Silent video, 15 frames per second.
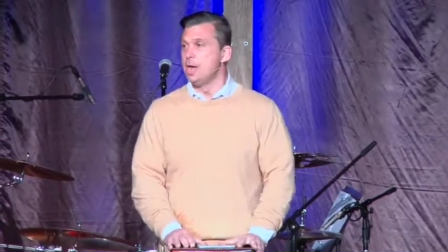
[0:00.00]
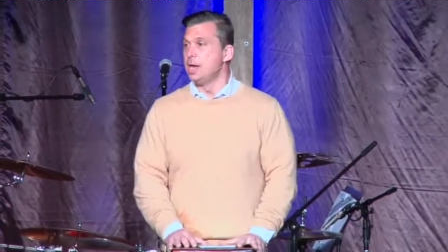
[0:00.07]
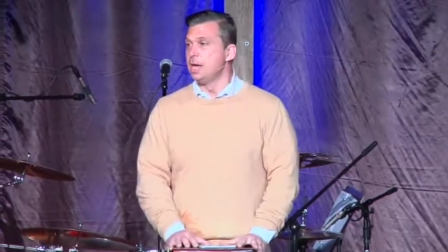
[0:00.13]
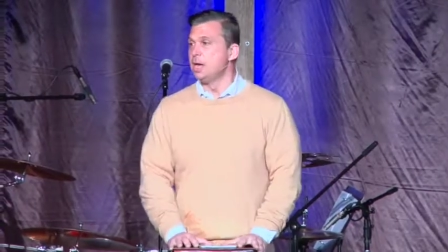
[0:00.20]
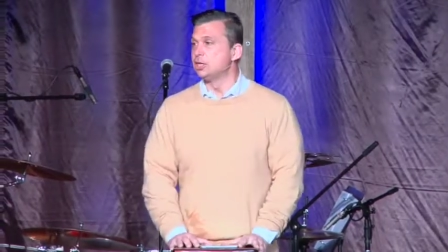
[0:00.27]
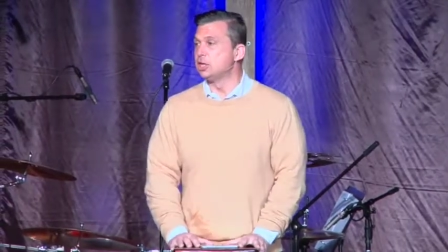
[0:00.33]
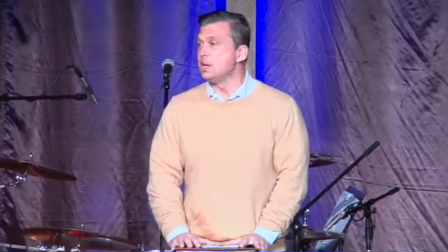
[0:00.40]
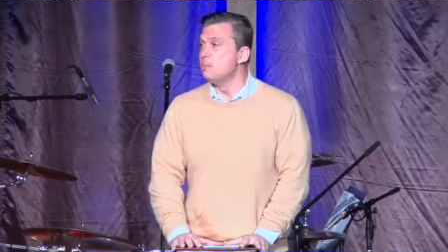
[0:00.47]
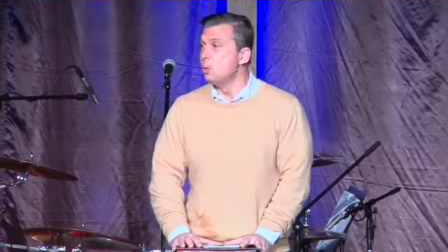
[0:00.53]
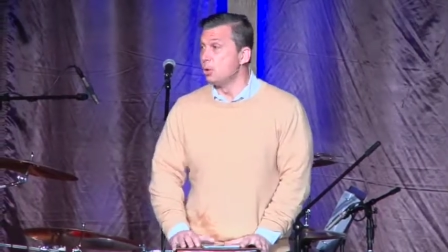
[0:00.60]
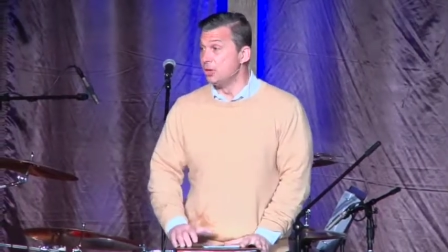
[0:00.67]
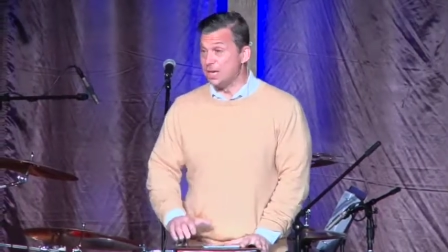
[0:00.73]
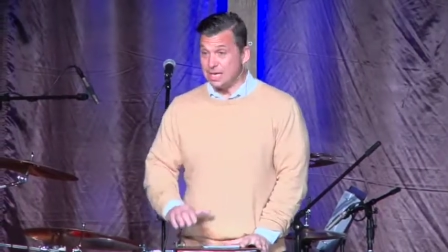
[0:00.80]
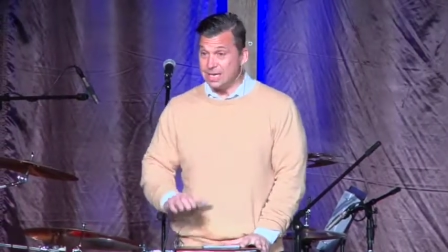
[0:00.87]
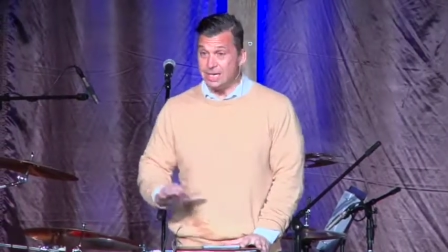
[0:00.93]
It's more
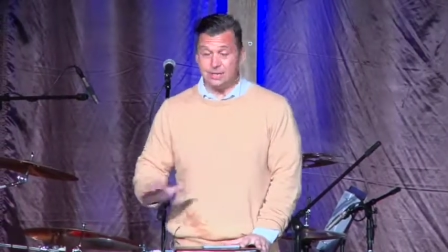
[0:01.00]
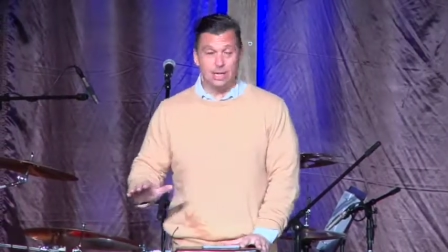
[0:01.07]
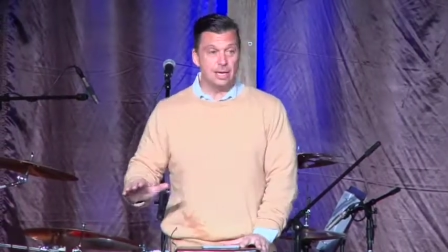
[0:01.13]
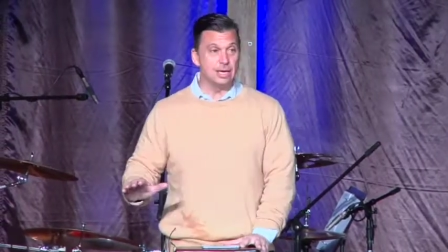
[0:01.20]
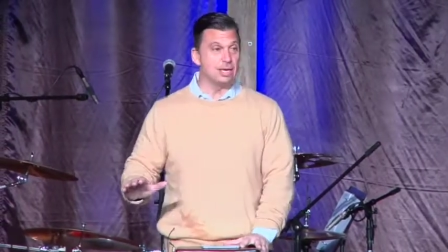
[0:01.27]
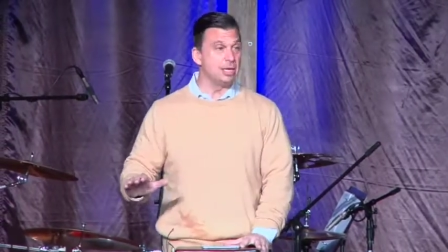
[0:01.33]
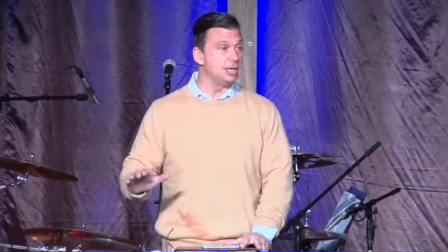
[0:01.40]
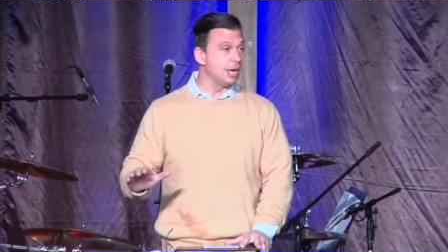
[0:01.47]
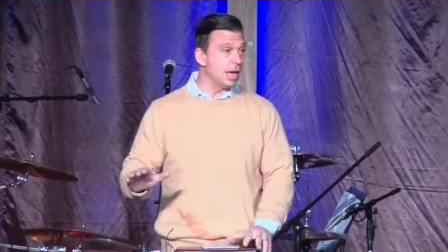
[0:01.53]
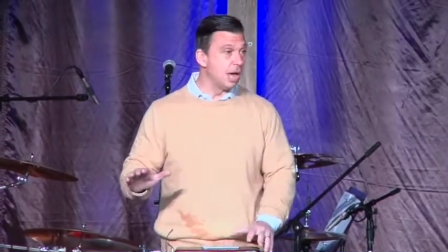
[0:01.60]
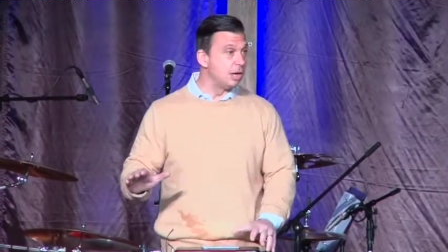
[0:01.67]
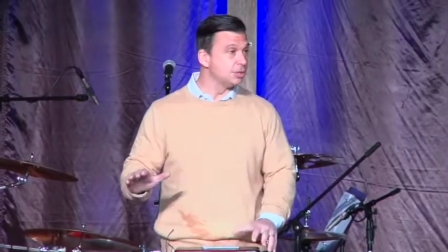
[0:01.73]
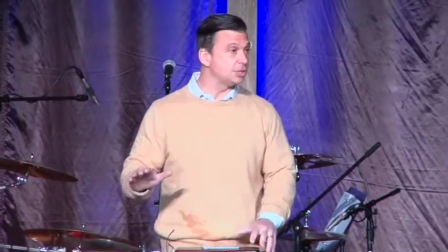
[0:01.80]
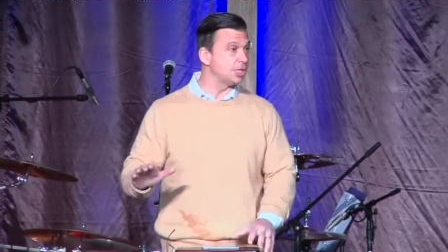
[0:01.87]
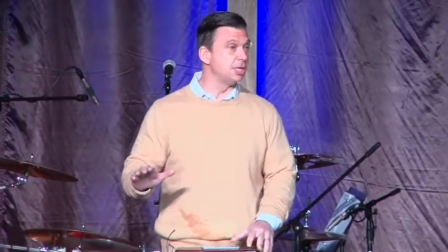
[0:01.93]
than anything
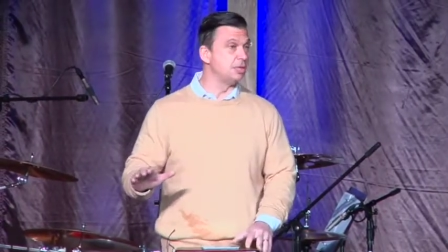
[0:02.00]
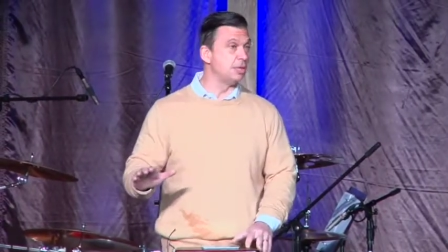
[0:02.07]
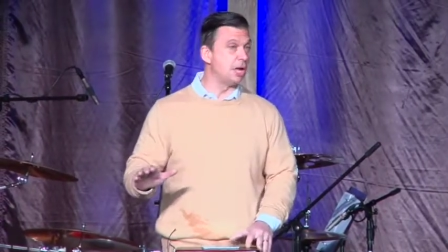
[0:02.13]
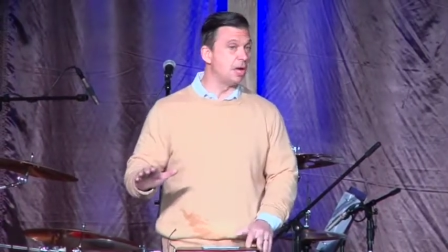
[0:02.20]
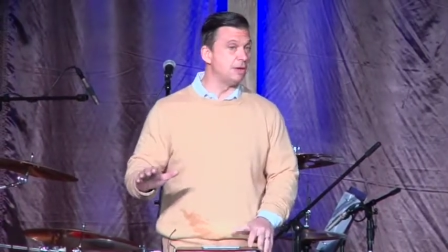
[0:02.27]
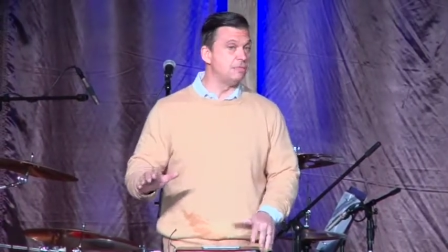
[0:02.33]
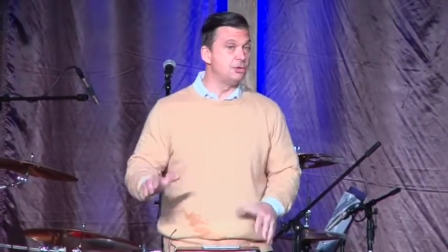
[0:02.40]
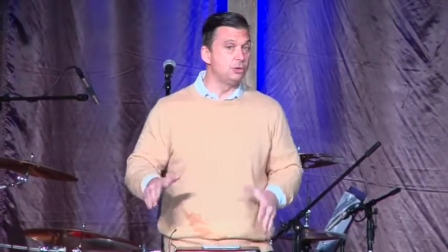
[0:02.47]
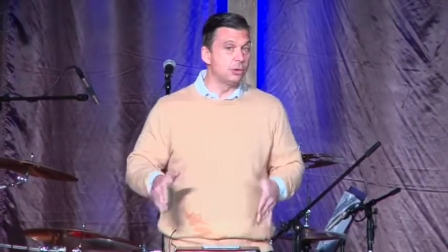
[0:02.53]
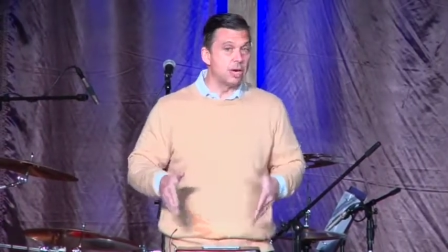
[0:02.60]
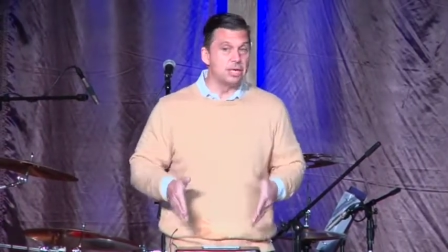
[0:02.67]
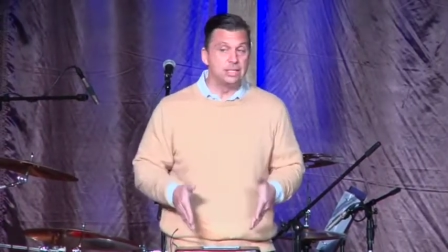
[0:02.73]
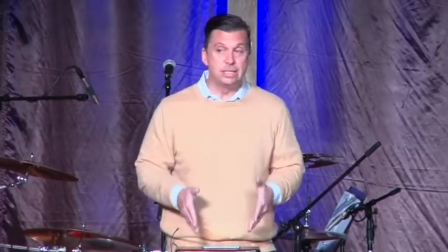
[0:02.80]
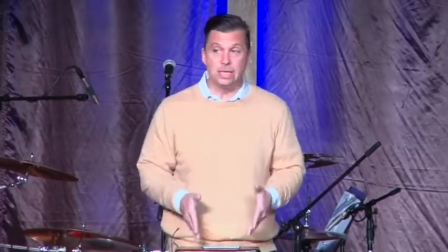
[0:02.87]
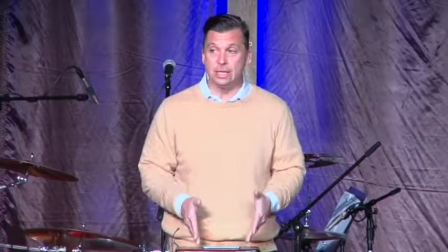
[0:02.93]
else in life, your
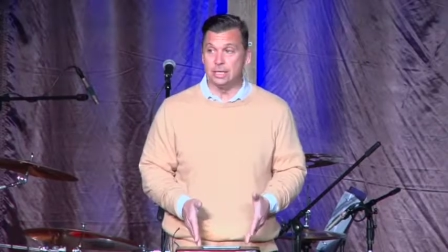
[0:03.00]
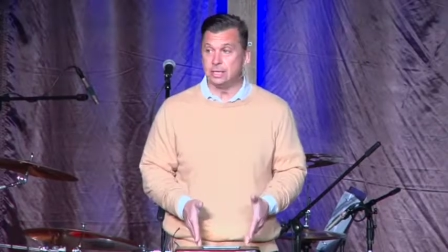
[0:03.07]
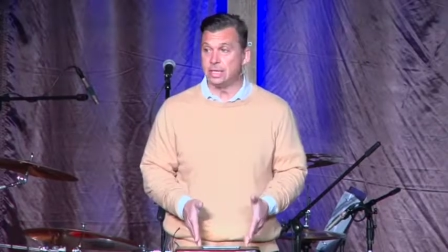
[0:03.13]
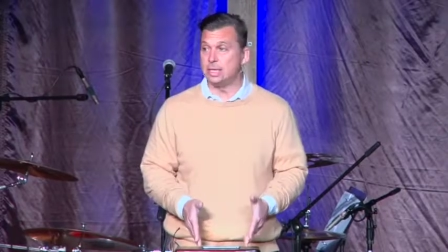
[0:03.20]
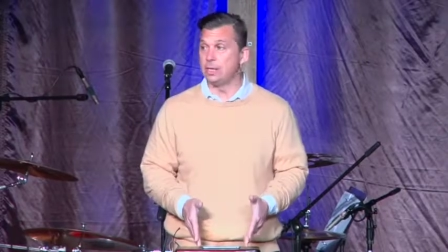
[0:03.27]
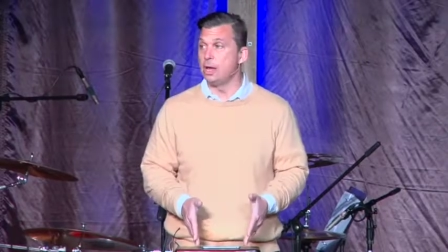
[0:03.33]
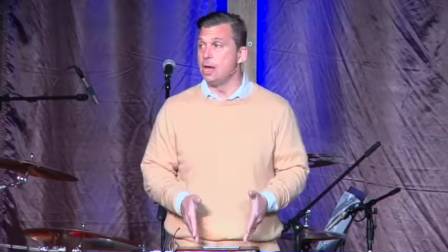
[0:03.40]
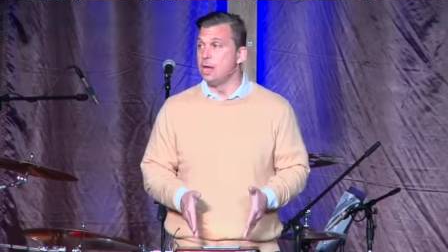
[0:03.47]
identity